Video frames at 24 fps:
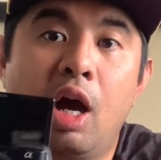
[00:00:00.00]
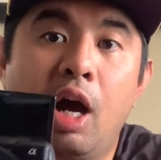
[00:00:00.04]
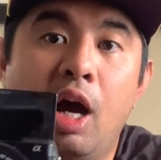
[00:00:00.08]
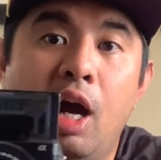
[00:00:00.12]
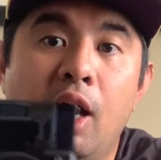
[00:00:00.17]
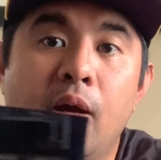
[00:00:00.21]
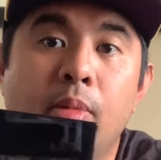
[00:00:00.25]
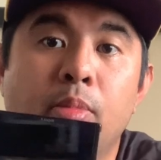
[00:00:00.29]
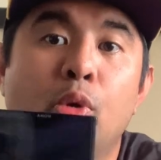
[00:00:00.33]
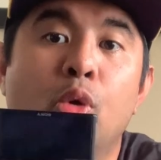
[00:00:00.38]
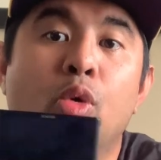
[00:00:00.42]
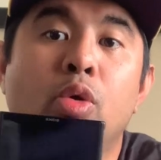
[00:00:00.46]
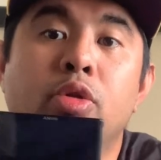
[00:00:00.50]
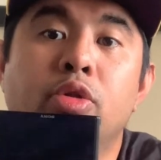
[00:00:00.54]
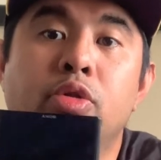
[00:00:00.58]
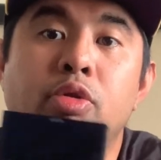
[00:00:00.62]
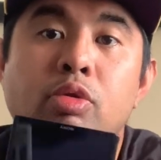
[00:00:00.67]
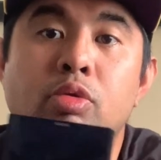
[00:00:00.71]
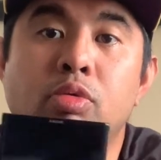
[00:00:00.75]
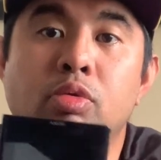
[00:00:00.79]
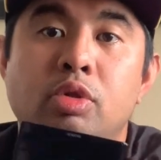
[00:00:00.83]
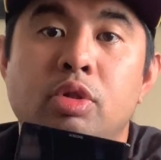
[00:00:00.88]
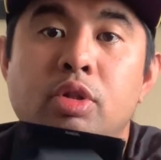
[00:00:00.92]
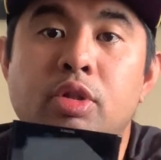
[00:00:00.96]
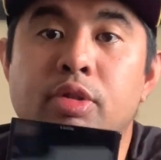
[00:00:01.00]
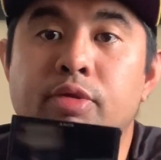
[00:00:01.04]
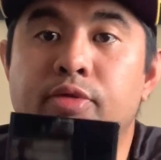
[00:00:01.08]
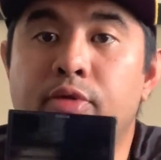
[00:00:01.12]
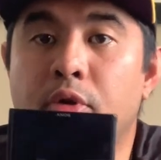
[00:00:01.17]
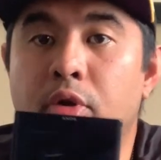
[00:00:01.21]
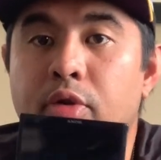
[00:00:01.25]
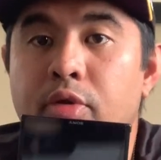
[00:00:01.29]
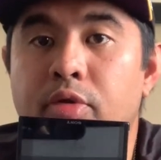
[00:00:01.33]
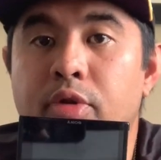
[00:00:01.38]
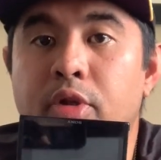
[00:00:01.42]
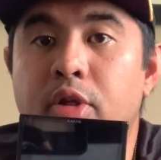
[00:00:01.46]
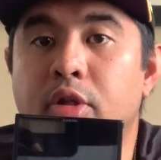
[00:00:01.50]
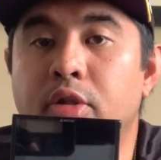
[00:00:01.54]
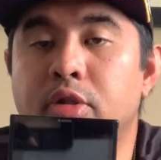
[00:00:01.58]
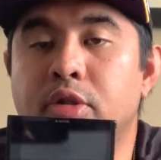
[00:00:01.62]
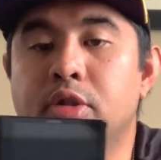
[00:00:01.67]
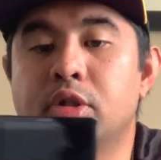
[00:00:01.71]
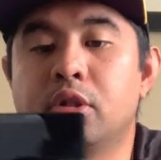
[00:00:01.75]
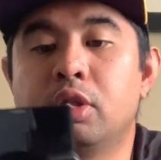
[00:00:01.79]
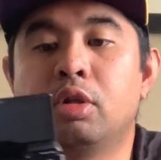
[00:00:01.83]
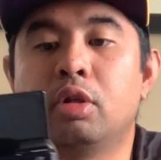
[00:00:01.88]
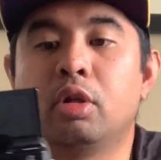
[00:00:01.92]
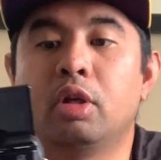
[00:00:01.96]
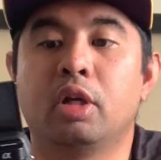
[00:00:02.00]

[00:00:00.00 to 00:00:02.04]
I'm going to use this for other things.